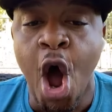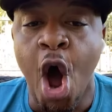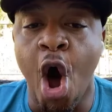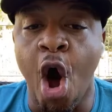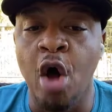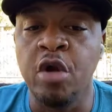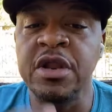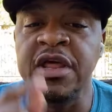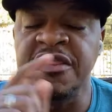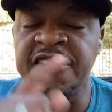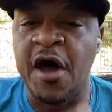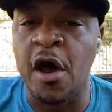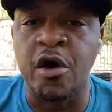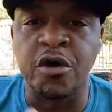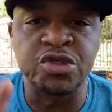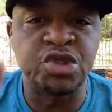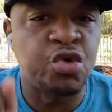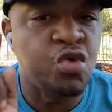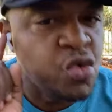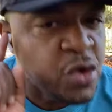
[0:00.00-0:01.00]
Only
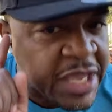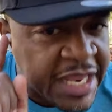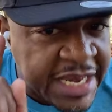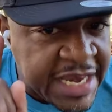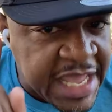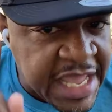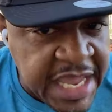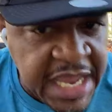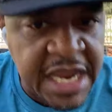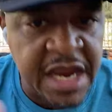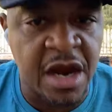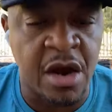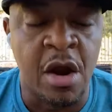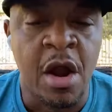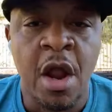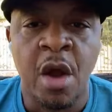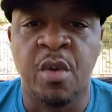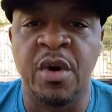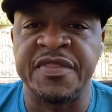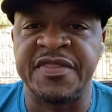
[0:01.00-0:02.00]
those who can hear
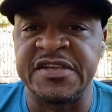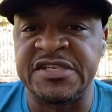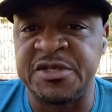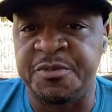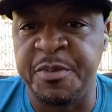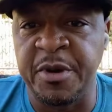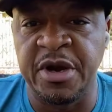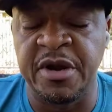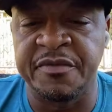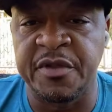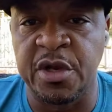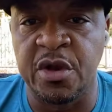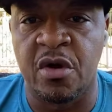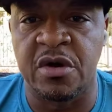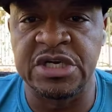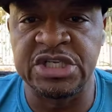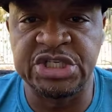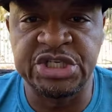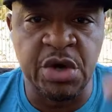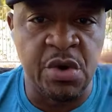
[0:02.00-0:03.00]
what the Spirit of the
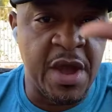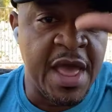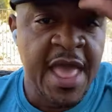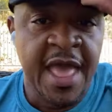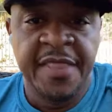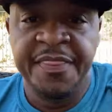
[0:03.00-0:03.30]
Lord is doing.